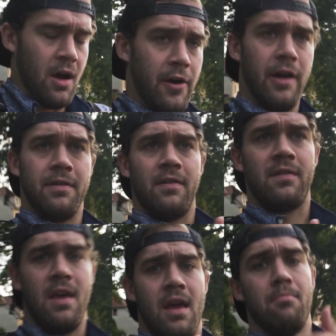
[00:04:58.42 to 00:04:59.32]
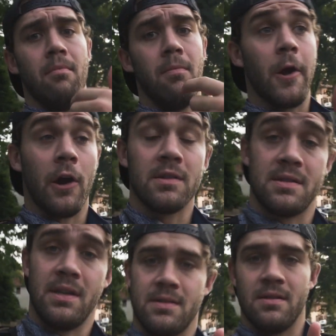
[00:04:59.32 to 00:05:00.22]
are not the same.
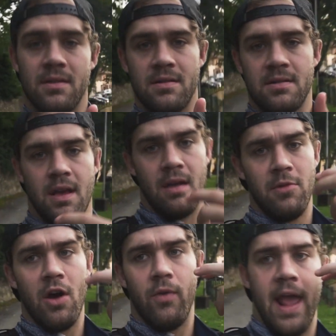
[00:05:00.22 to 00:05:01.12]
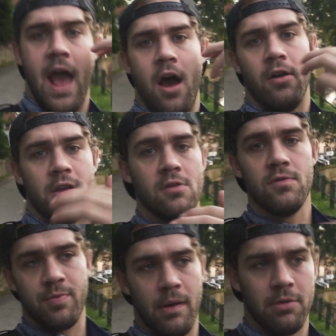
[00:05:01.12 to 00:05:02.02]
Currency isn't the same. Knowing how to
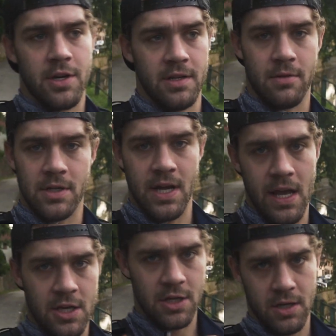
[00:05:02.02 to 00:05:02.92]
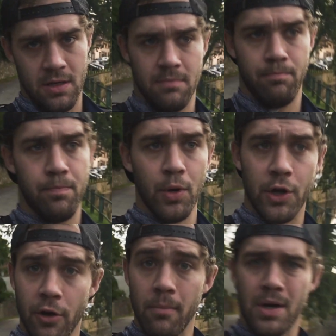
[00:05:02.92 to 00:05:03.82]
use public transportation,
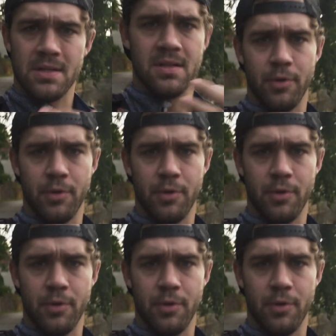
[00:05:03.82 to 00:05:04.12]
book your own buses,